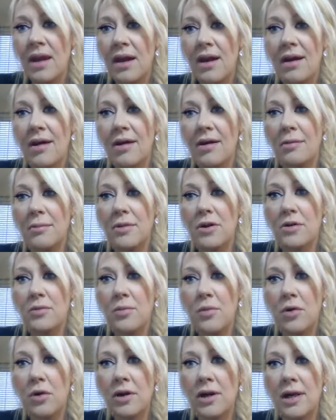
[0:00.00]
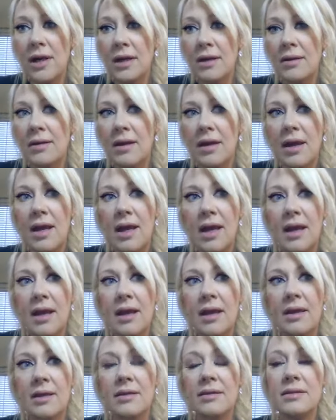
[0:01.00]
Good morning.
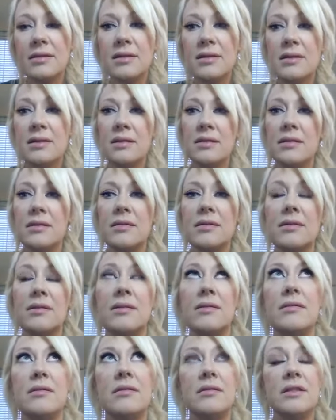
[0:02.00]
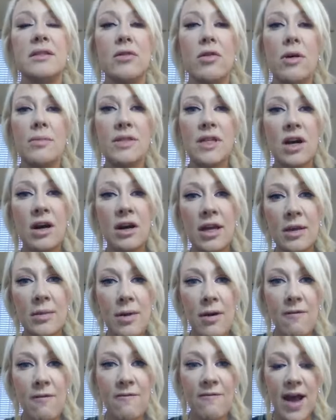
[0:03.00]
And so I'm talking
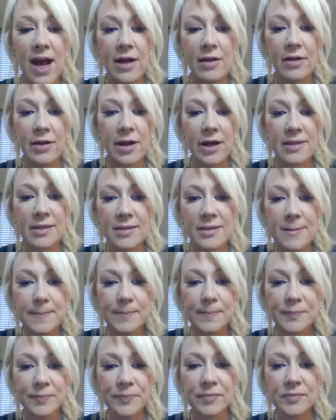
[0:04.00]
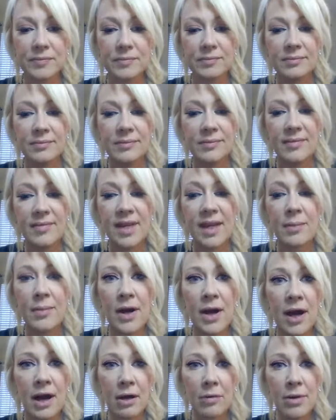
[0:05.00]
about fat loss,
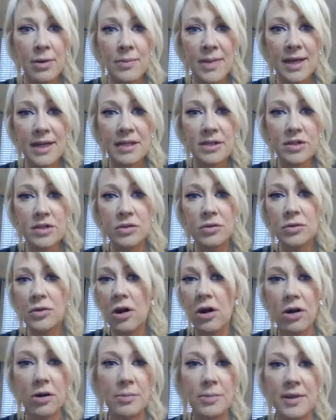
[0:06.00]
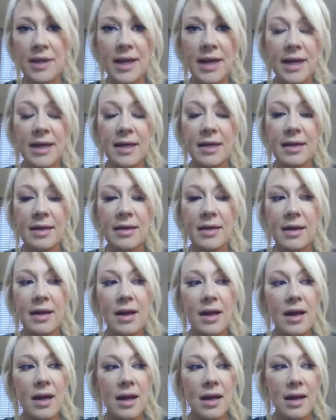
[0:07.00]
about how we make it too complicated,
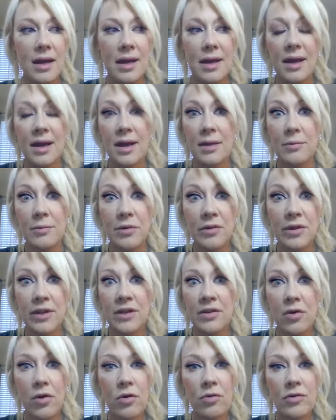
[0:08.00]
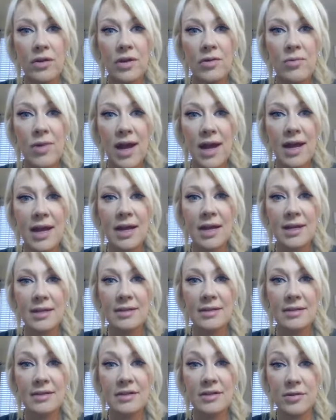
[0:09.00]
and really the only way
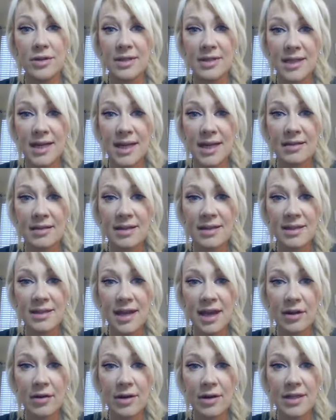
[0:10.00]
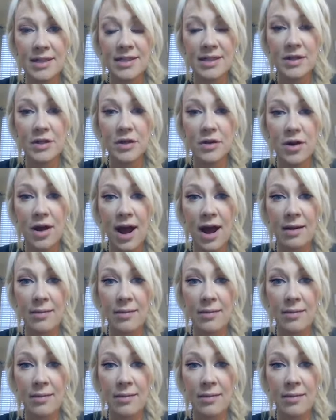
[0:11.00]
is to intake less calories than your